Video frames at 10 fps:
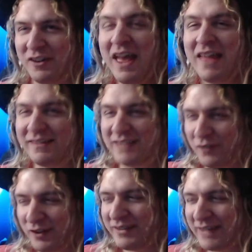
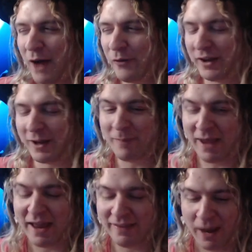definitely sounds like a
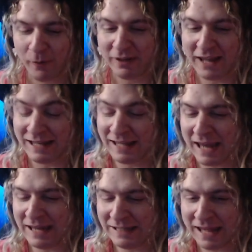band that would get
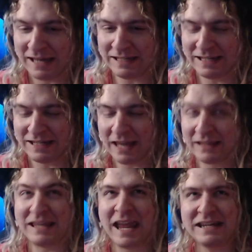
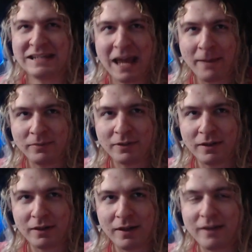gate kept.
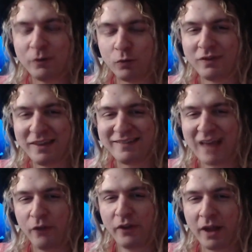This
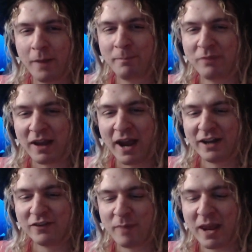sounds like the kind
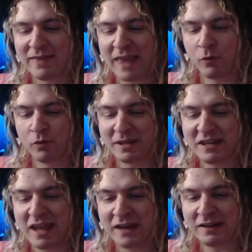of band that would be
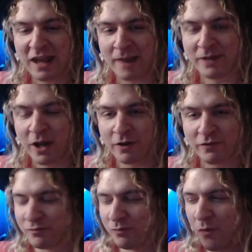gate kept out
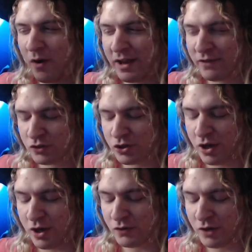of whatever
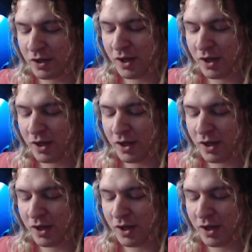genre.